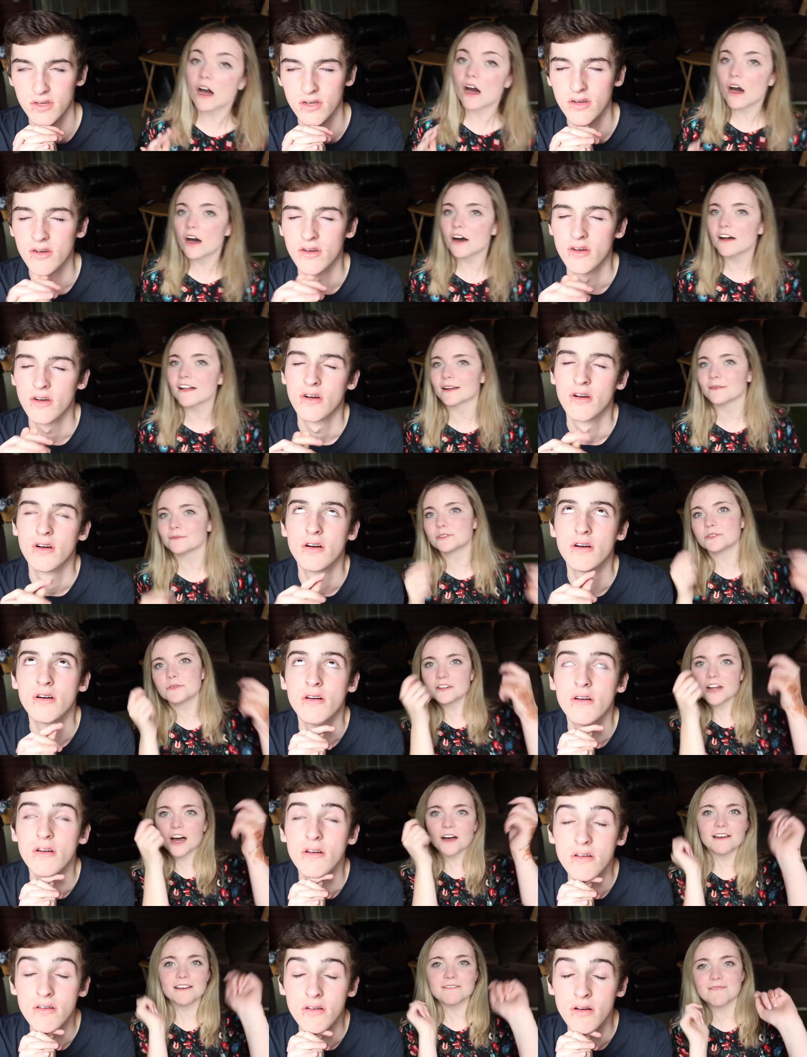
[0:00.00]
Speaker 1: oh, like I'm
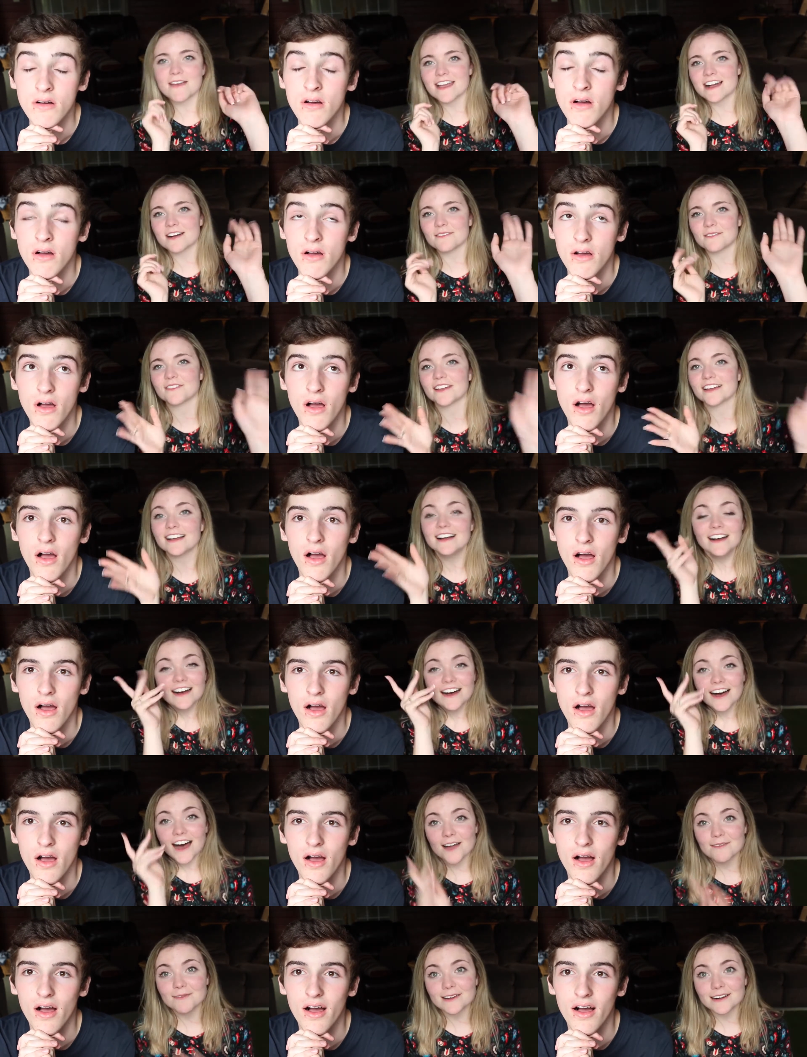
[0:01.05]
doing all my makeup. I'm like,
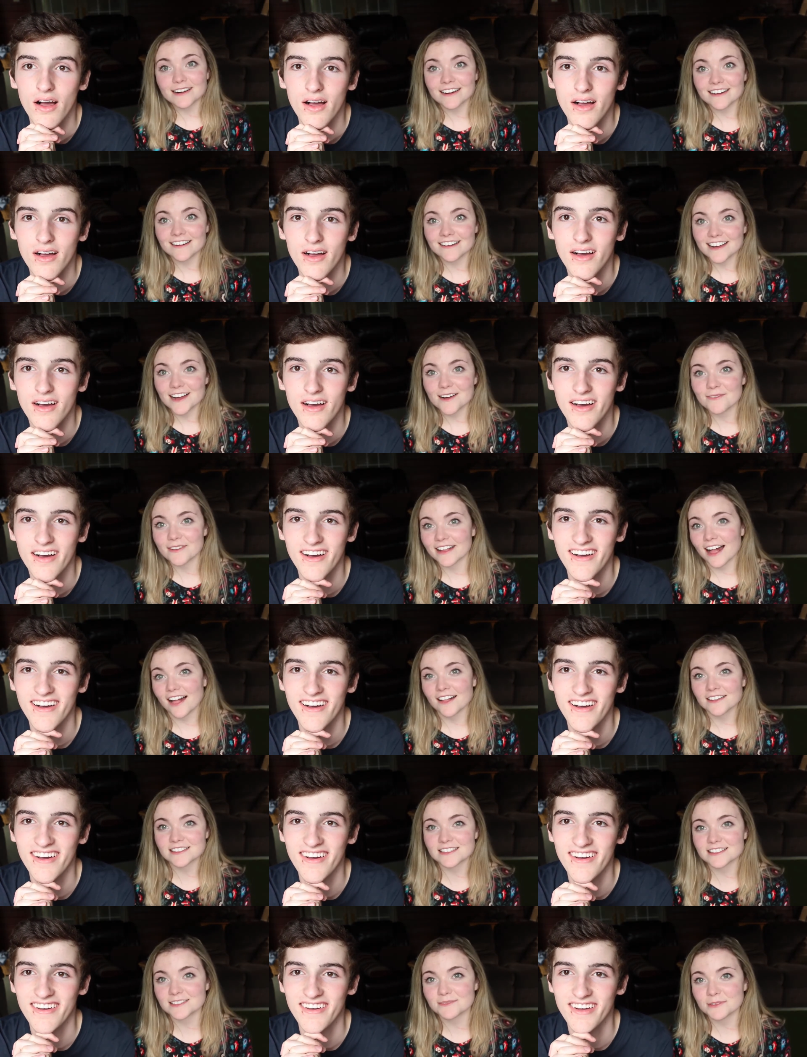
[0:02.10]
I better hurry up. Like
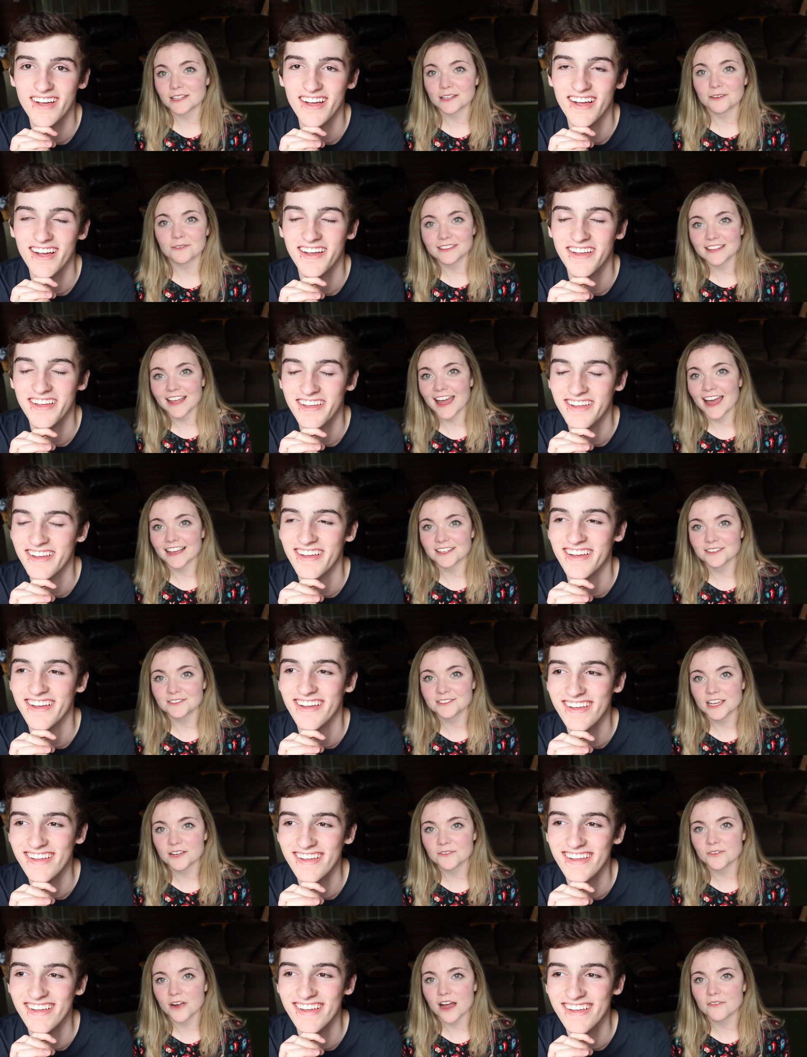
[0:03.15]
Alex is gonna be like, what the heck? You
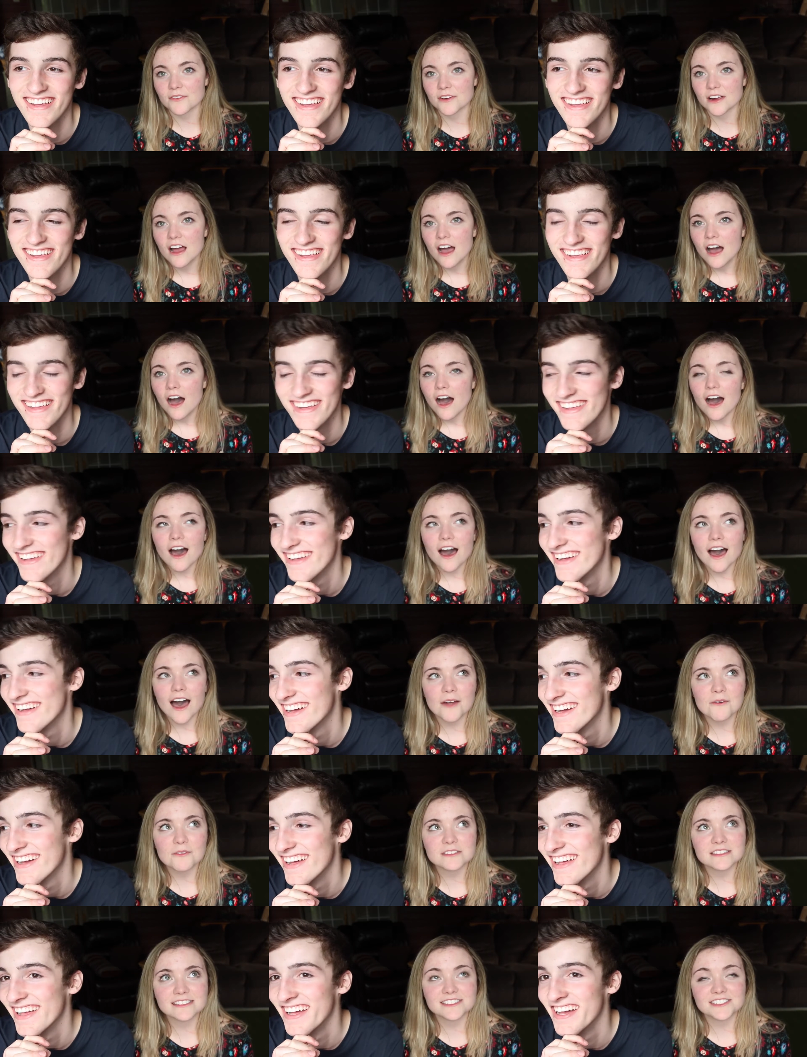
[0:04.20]
take forever.
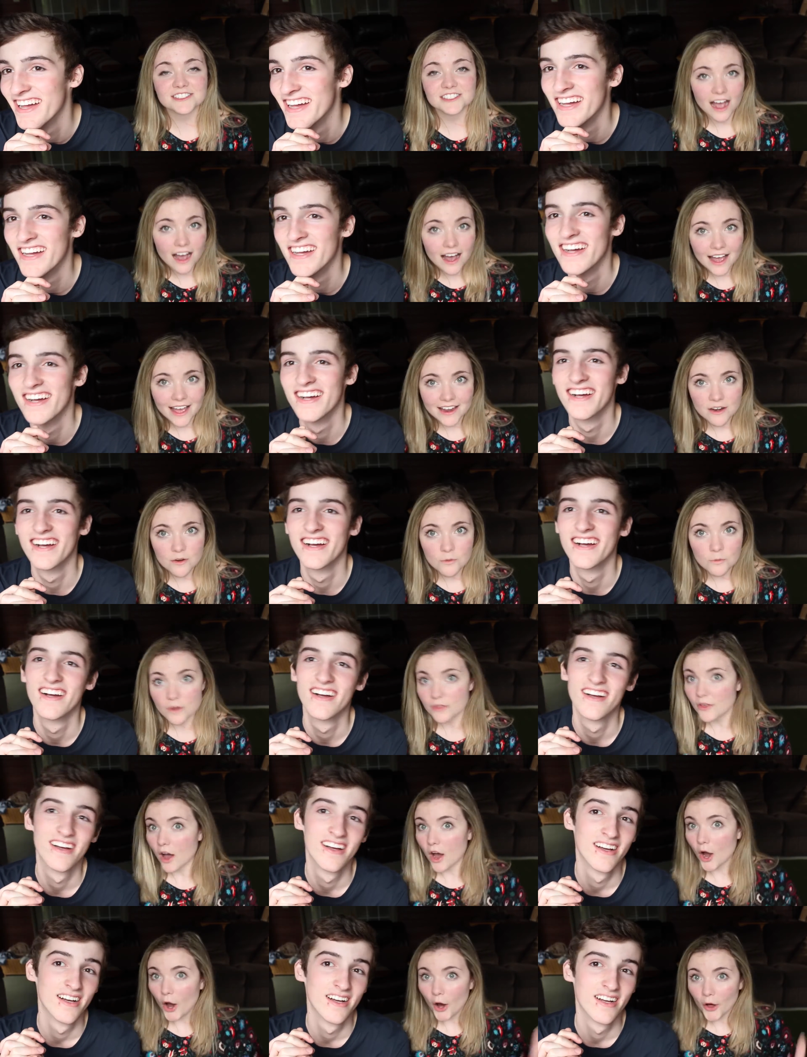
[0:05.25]
I was done
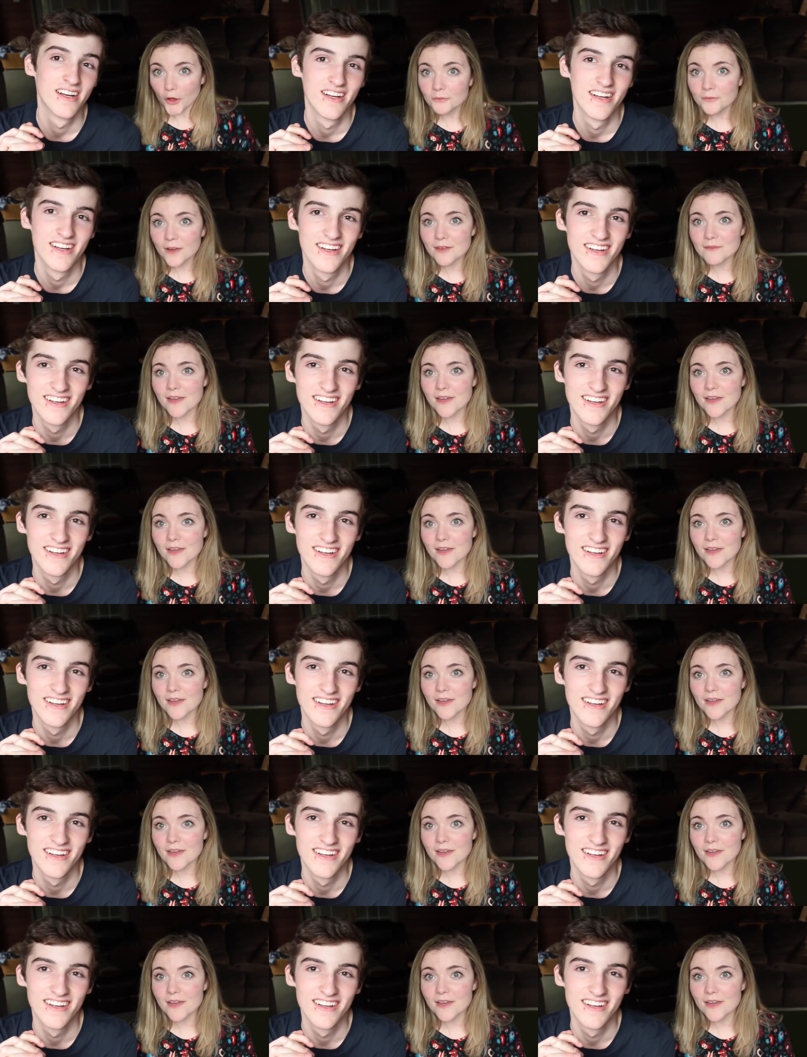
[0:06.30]
with all of my